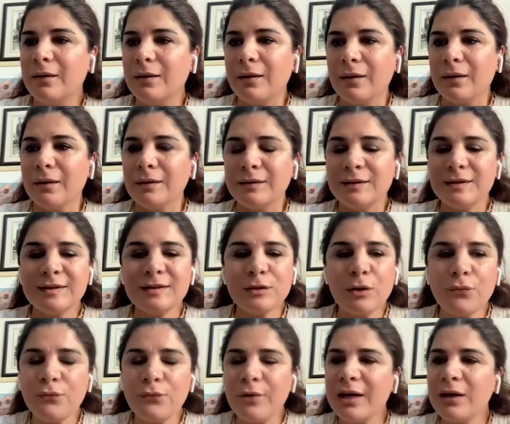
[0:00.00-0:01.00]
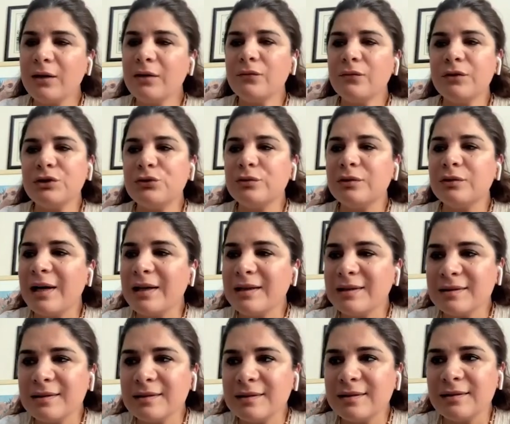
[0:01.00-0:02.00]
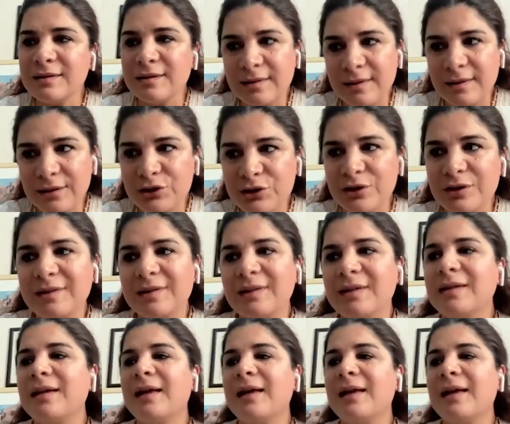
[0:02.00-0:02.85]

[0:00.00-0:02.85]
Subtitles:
The software visualizes the synergetic